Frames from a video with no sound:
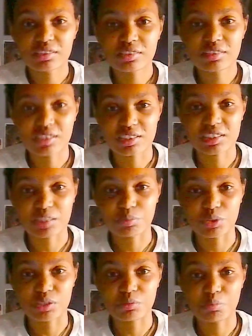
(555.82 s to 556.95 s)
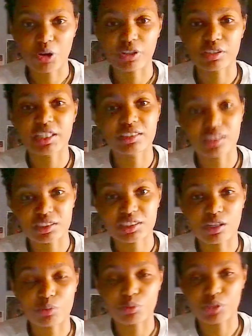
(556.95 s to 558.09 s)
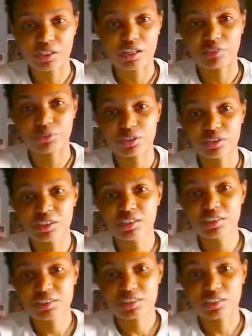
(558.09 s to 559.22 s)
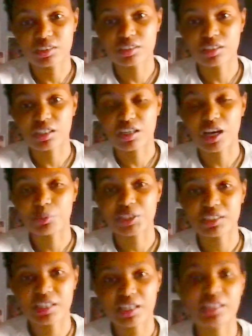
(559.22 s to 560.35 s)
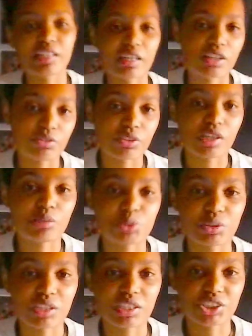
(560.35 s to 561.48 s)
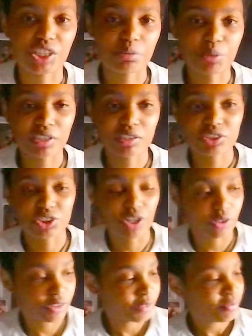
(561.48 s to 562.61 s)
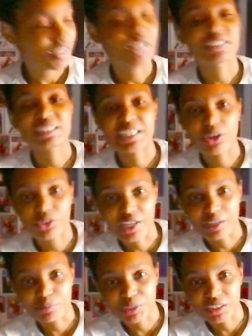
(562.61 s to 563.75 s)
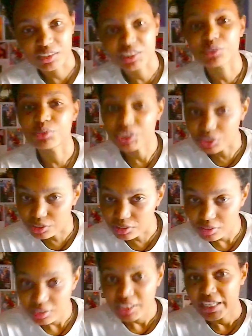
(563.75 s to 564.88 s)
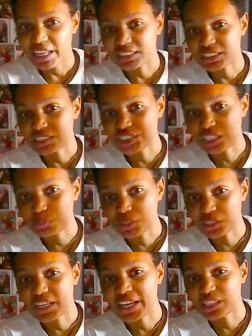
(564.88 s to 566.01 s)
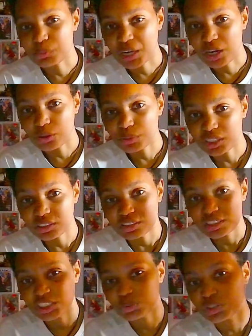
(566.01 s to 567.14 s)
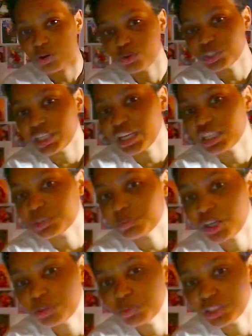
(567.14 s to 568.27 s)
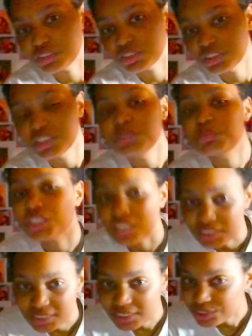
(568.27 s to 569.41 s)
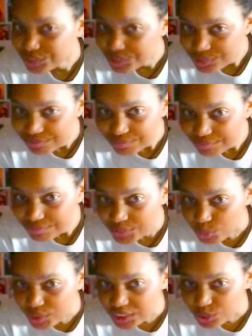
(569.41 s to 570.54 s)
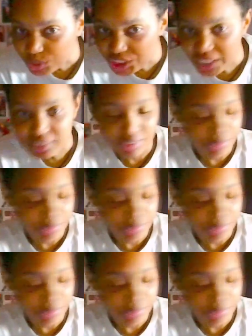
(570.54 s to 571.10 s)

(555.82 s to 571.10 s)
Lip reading: the separate part, it does come with the cover to accommodate that, and that cover comes with the eject button. So I say all that because the original has the eject button and the power button. This one only has a power button because there's no reason to eject.